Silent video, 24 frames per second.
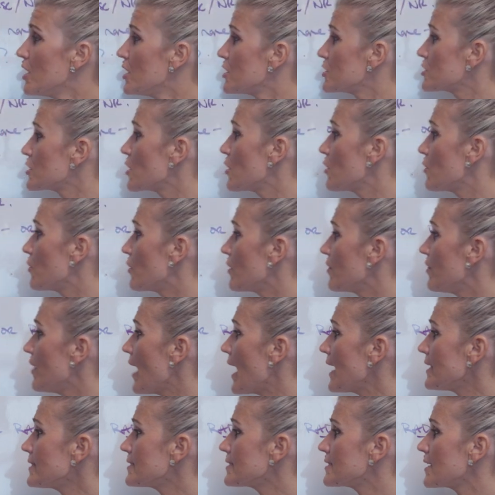So
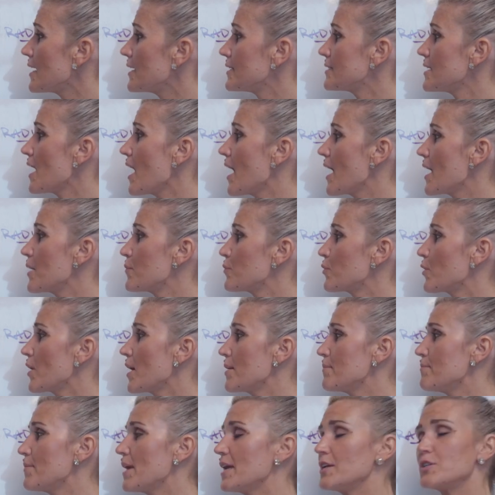that's a time where
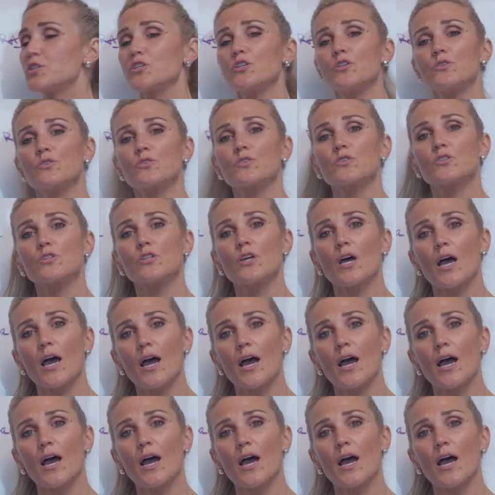I may choose